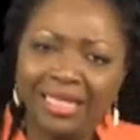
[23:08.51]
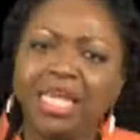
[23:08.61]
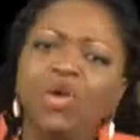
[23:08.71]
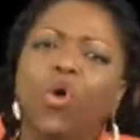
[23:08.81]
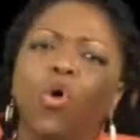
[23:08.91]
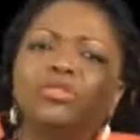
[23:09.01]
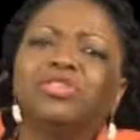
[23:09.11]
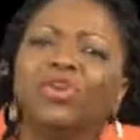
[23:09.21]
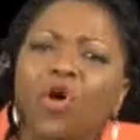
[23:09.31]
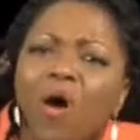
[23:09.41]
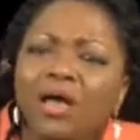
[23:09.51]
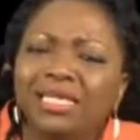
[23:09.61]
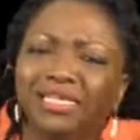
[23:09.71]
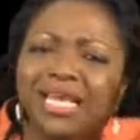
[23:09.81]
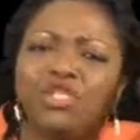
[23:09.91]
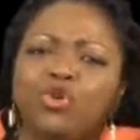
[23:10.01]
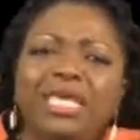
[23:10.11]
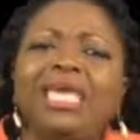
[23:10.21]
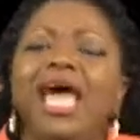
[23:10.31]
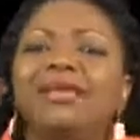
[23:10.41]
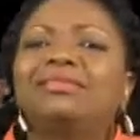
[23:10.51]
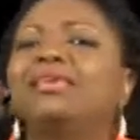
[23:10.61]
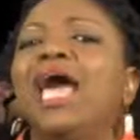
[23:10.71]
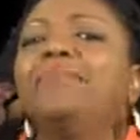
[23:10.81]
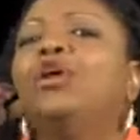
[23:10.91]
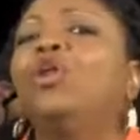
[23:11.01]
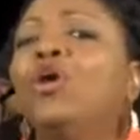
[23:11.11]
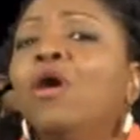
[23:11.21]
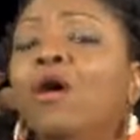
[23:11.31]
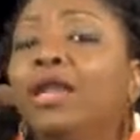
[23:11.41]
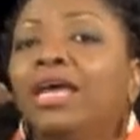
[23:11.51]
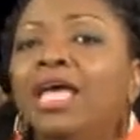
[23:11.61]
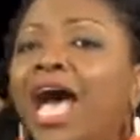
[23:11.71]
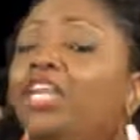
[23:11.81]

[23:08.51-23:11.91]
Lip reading: He owns it all. He says, you can't say I'm your Lord